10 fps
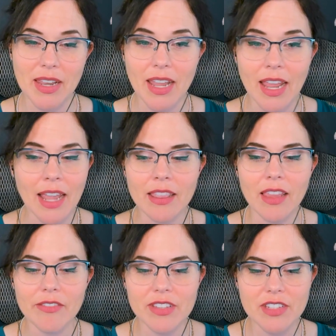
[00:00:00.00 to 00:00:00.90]
And I
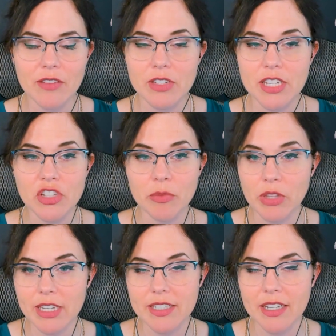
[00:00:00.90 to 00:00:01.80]
love this conversation. I'm
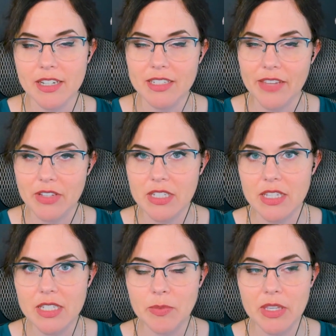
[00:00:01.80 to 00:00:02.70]
really excited to dive into
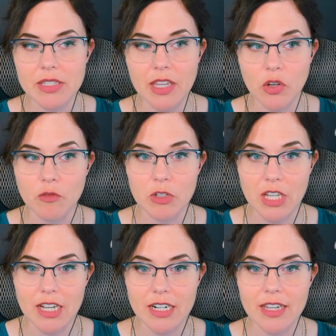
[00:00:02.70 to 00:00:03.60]
this because I know for
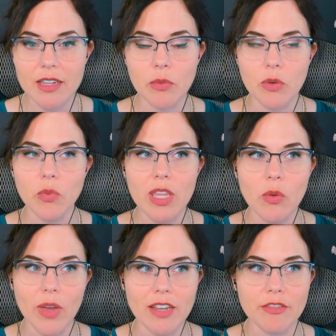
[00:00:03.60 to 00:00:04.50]
Todd and I, when
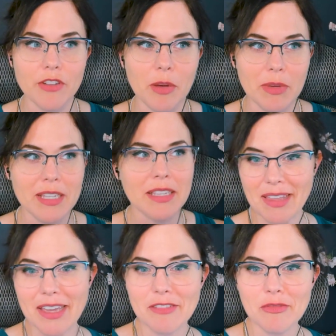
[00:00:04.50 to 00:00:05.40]
we went from
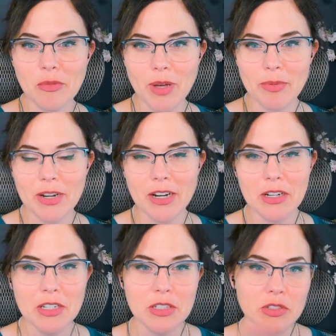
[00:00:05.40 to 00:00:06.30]
live
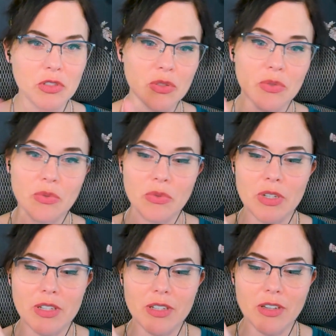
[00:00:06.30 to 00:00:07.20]
webinar
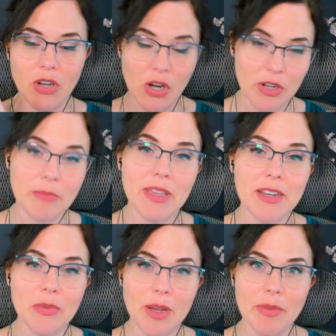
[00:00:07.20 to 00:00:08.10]
to
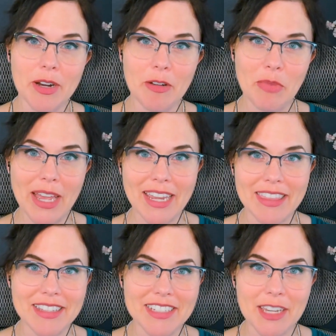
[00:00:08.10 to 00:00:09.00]
automated webinar back
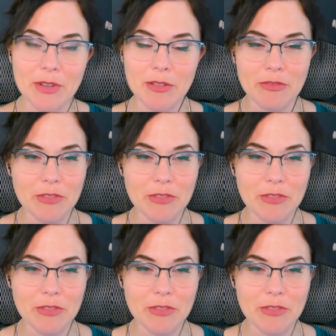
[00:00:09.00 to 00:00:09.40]
in the day when we